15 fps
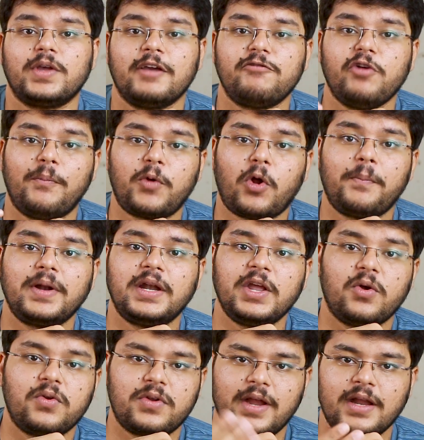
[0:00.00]
give your property
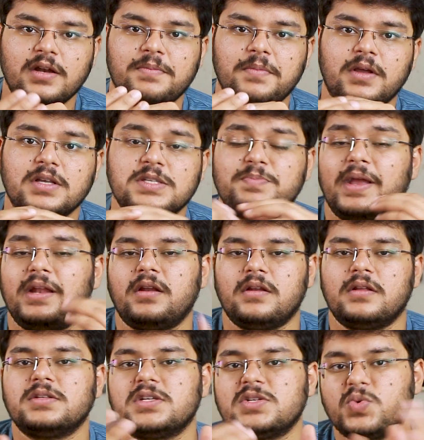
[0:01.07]
on rent because
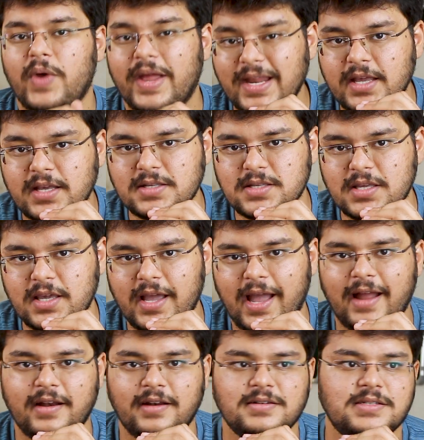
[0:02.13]
maintenance is very easy
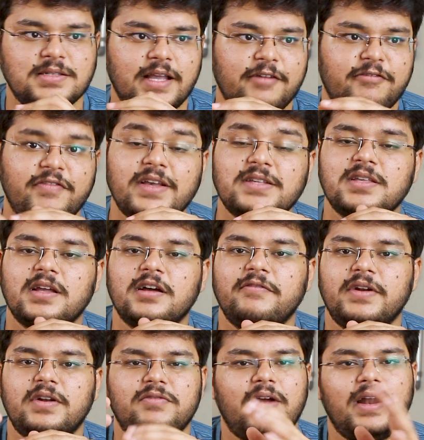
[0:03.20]
and say fixing a
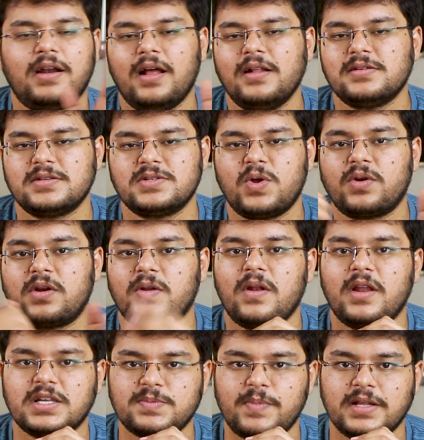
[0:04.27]
vitrified tiles is not at all
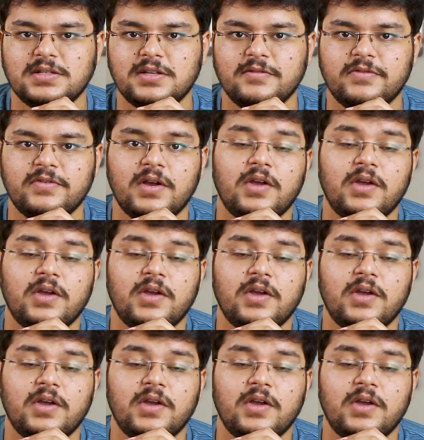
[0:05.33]
expensive.